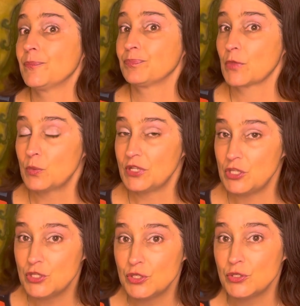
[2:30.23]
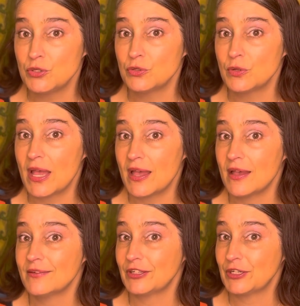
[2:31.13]
When you
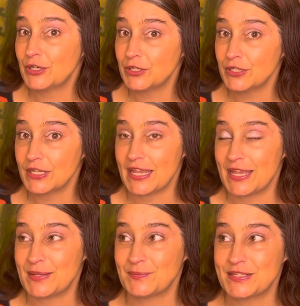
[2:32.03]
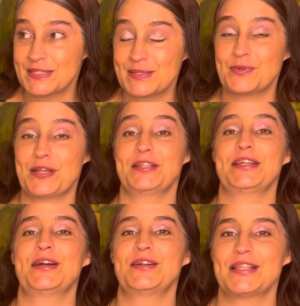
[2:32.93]
have a hurricane, what is it Brandy
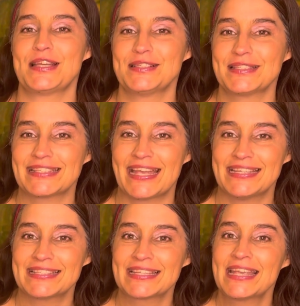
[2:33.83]
Carlisle says?